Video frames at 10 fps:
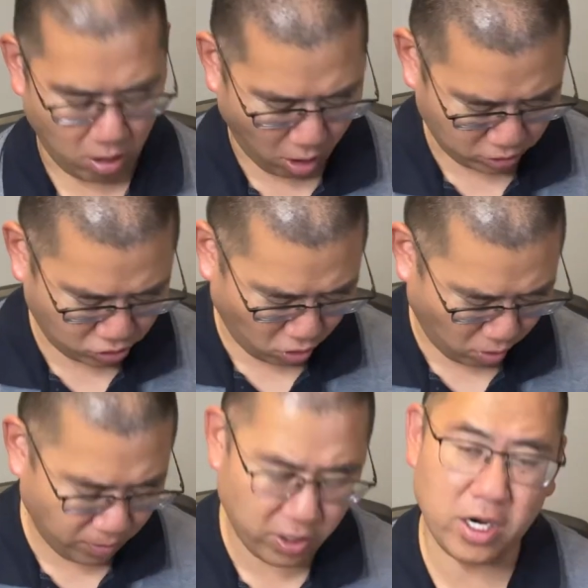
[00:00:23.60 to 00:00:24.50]

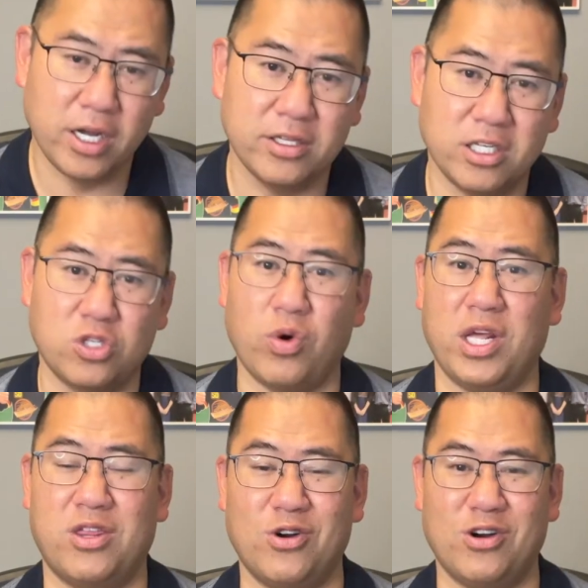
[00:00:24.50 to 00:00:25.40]
October the
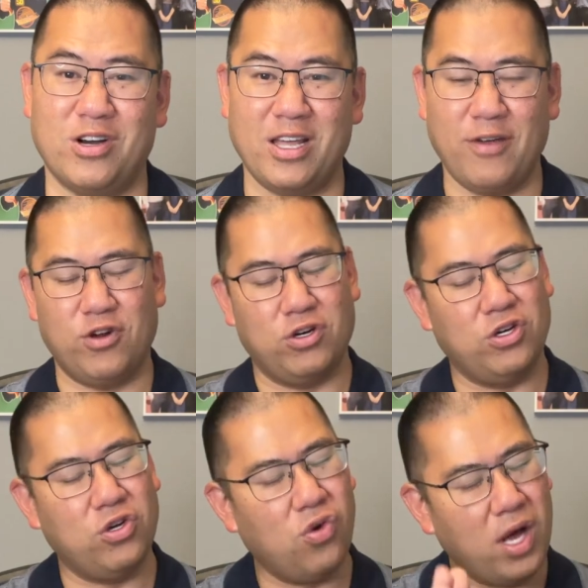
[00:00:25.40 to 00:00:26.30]
23rd. If you're
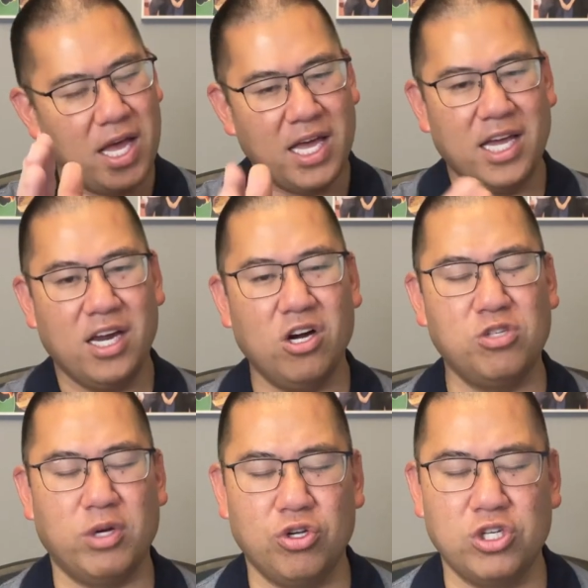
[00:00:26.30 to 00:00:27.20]
new,
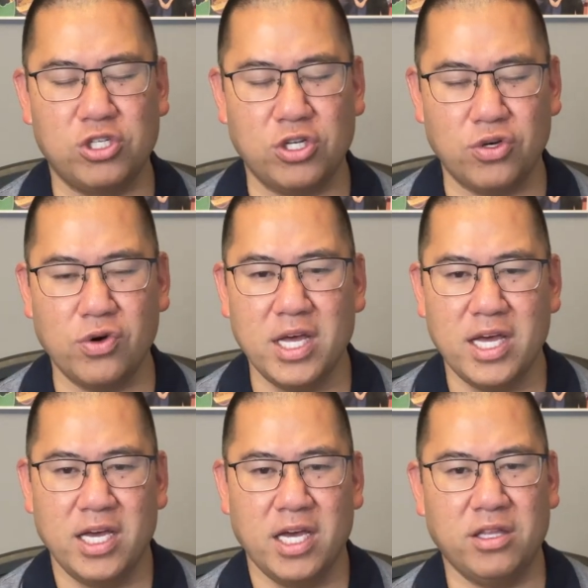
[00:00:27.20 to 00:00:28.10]
here's what you should do
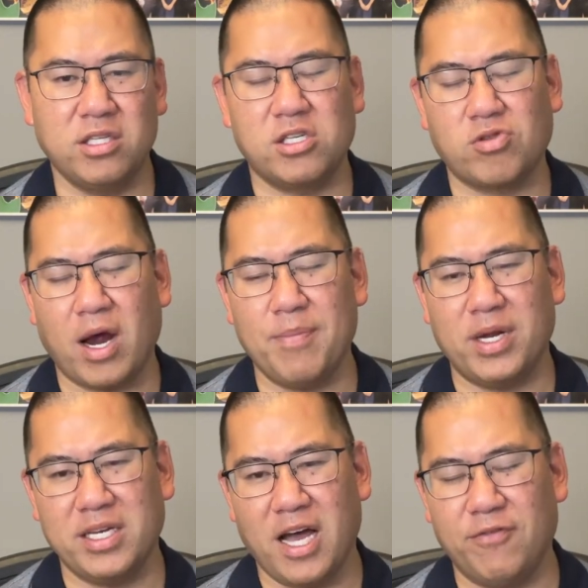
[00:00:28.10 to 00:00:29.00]
hit the subscribe
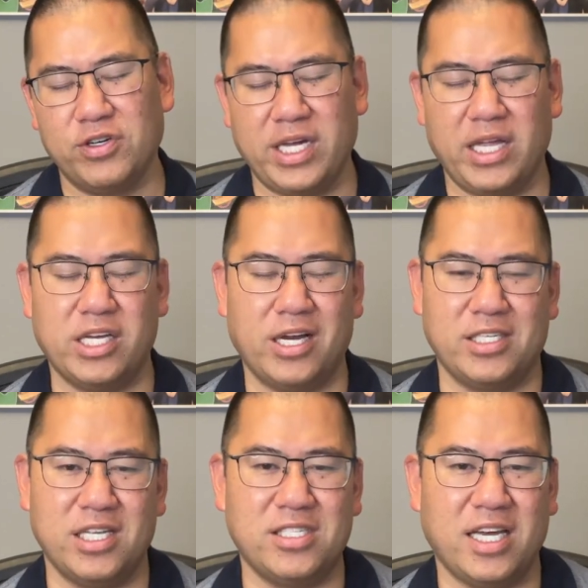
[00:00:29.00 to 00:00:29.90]
button now for daily
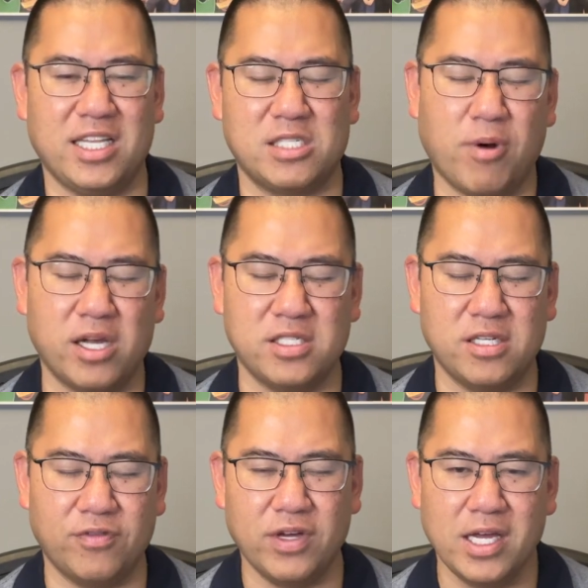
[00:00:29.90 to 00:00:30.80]
Canucks insight that's
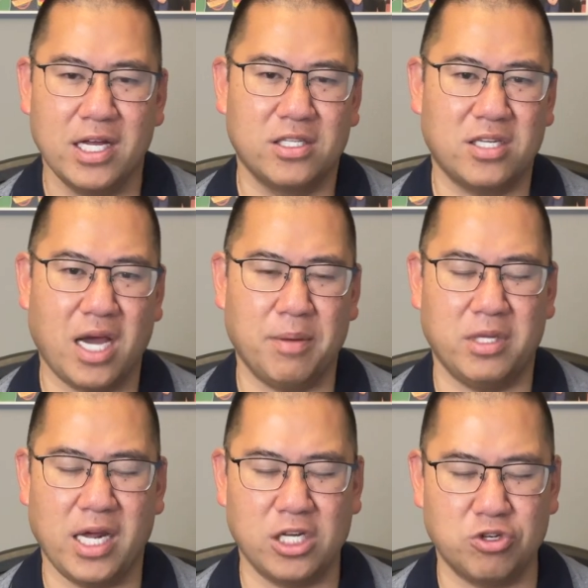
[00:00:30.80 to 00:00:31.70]
positive
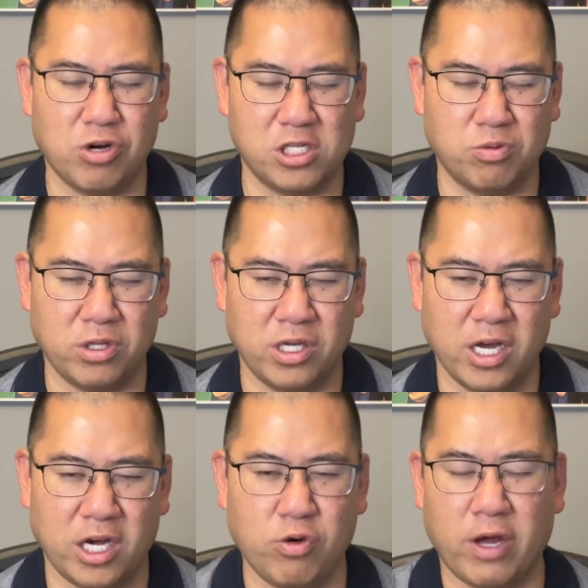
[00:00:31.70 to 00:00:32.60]
timely, and trustworthy.
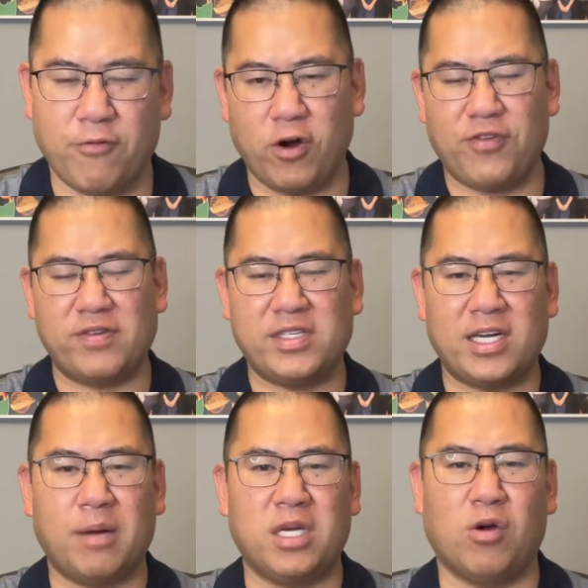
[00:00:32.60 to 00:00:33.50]
A quick 45
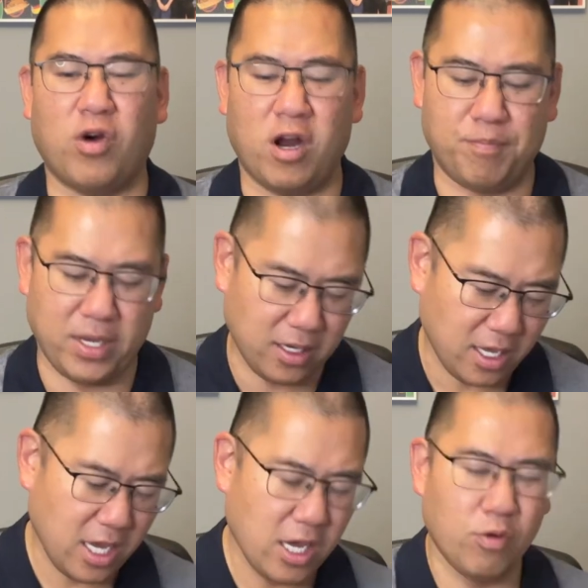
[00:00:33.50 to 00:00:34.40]
second update on where I've
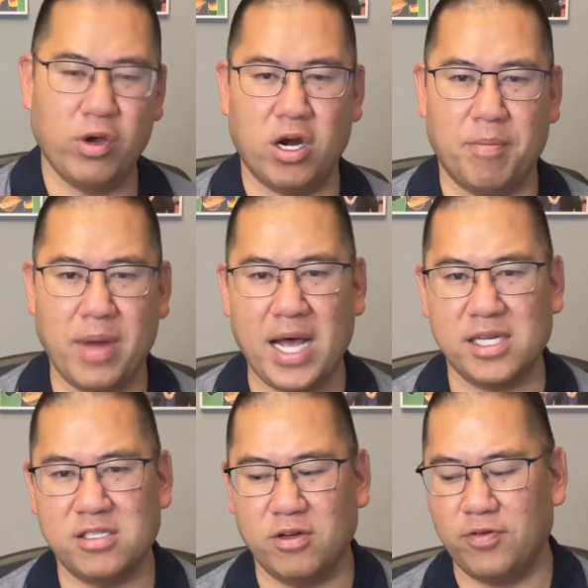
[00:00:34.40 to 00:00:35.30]
been. We had our
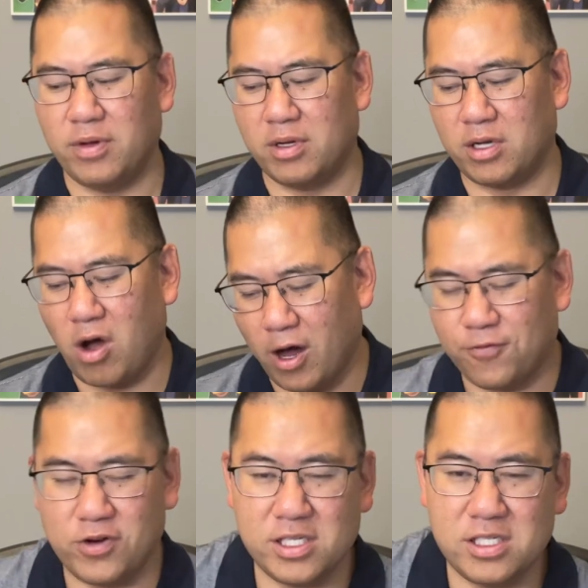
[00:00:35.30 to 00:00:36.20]
massive
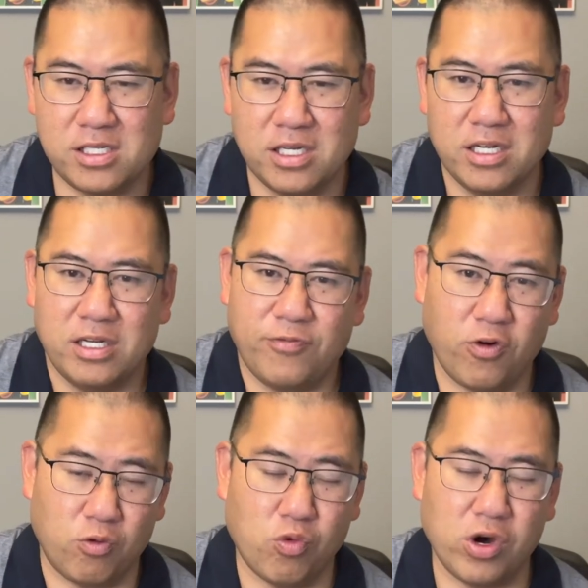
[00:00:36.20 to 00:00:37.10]
conference
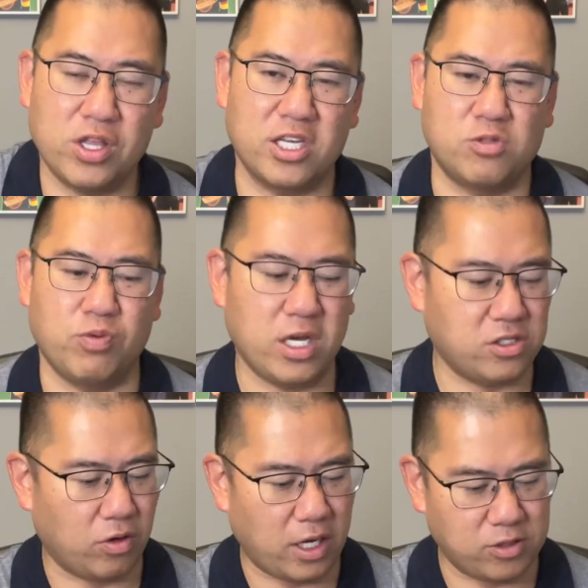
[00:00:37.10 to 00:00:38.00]
for work this week,
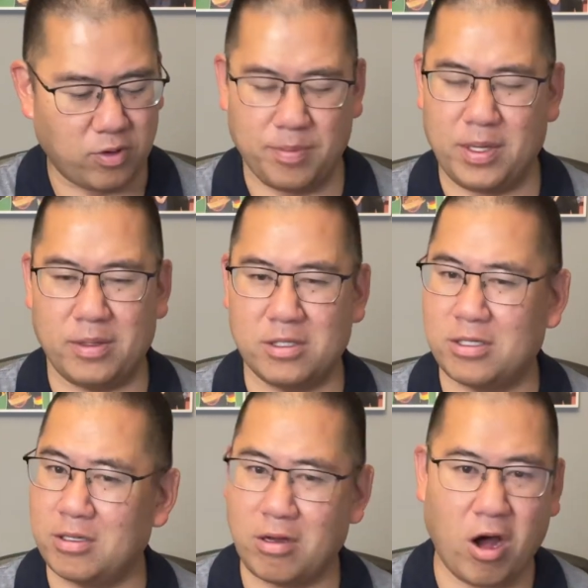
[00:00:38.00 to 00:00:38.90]
so that's why I've been
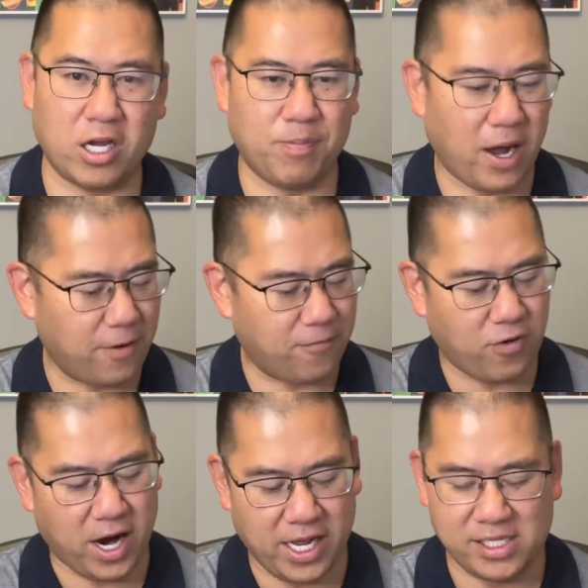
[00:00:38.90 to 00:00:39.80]
occupied
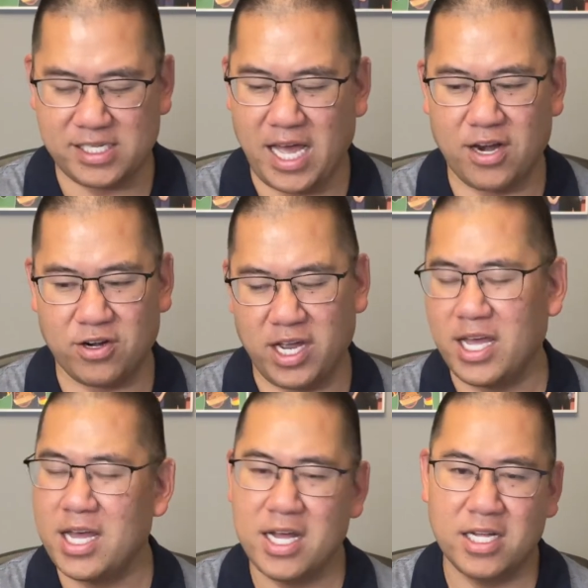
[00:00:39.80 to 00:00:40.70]
Friday,
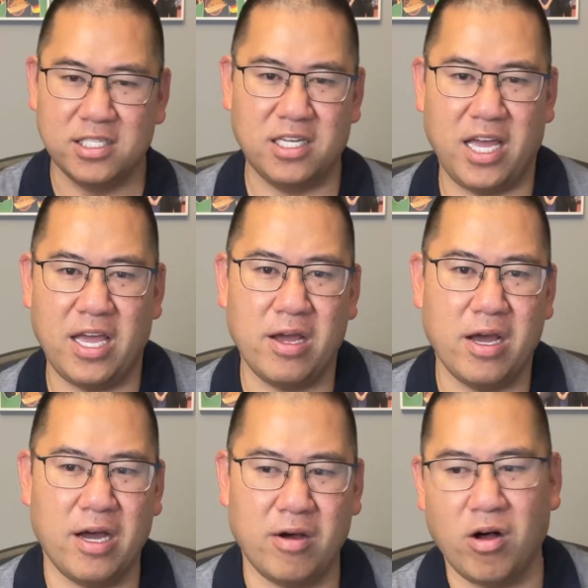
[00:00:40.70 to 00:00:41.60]
Saturday, today.
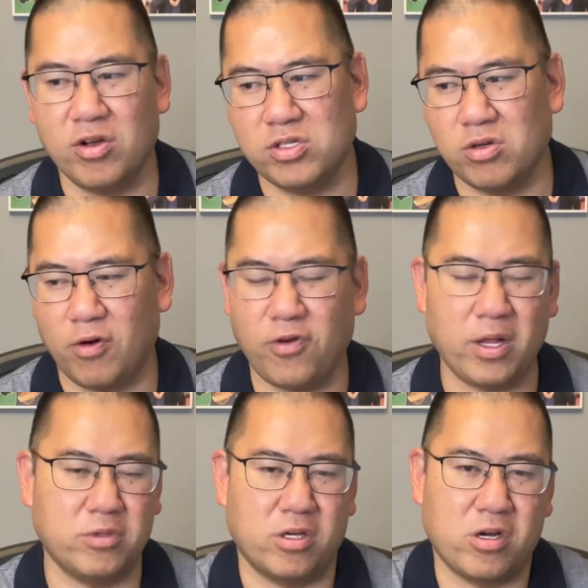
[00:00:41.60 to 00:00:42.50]
Uh, also, a
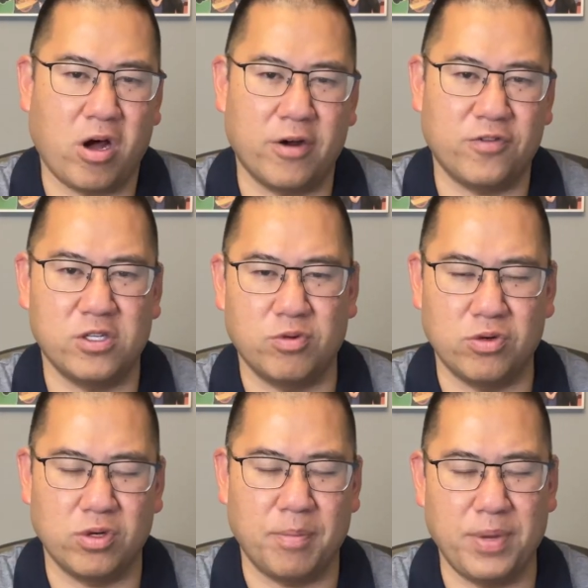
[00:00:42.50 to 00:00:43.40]
follow up to the conference. We're
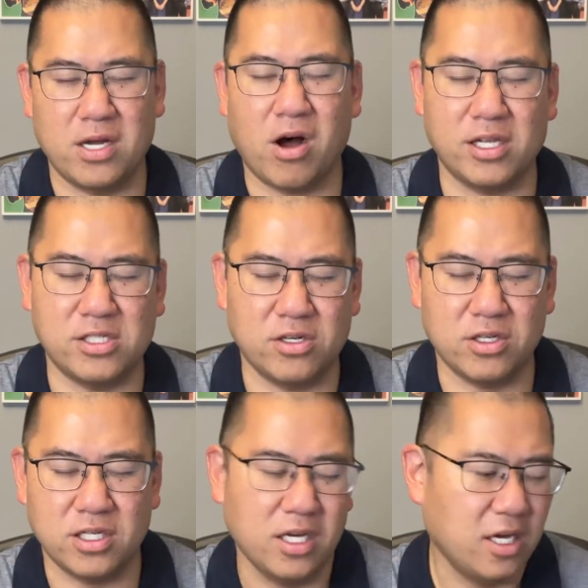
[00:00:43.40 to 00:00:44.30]
doing a big
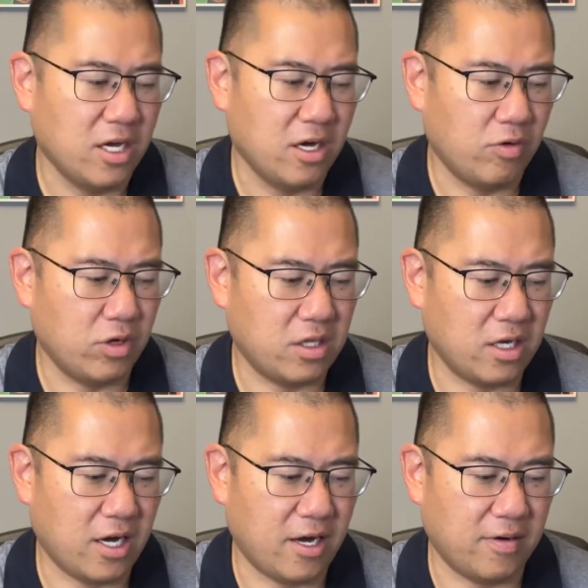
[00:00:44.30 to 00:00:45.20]
concert with
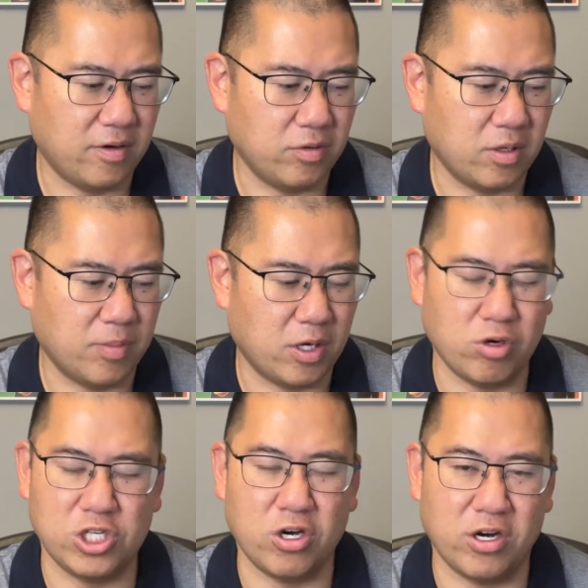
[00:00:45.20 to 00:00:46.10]
uh, with a big
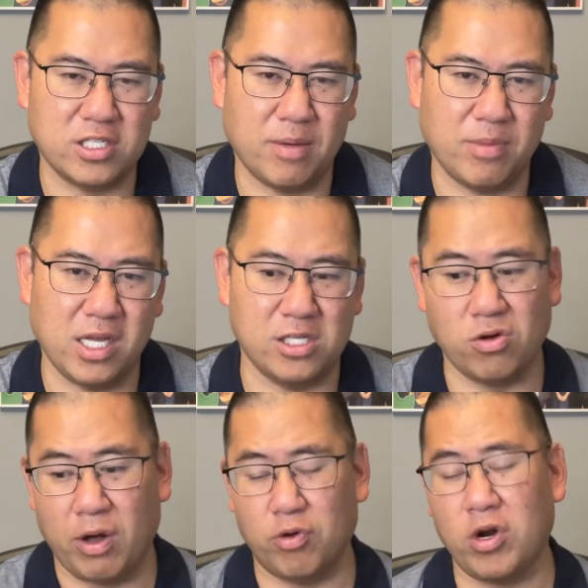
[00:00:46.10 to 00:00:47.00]
Christian artist coming in.
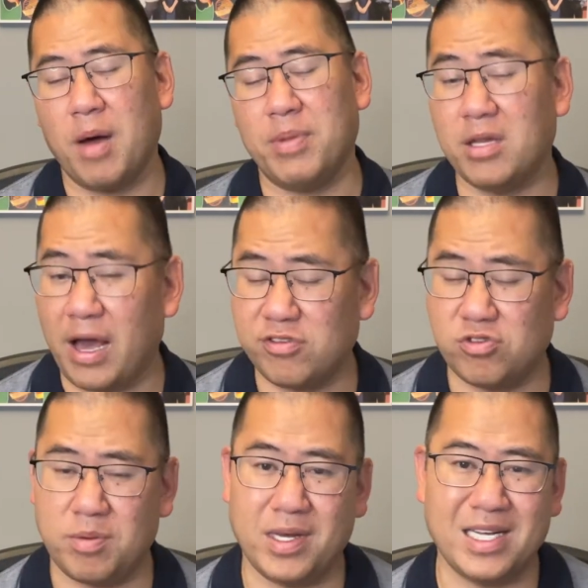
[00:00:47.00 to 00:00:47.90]
So I will not be live
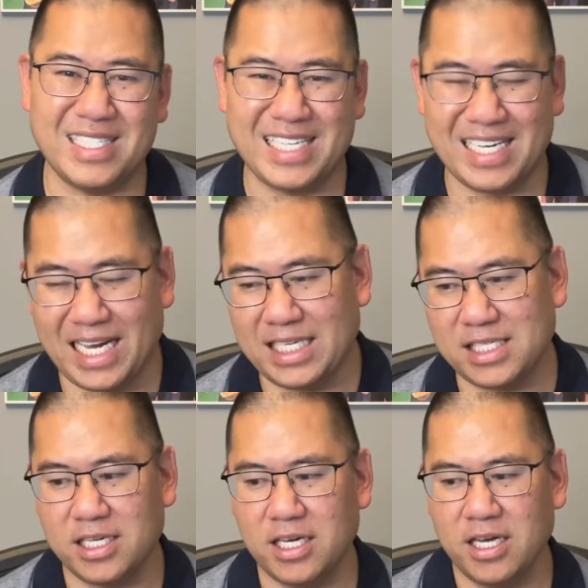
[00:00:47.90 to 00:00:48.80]
streaming tonight.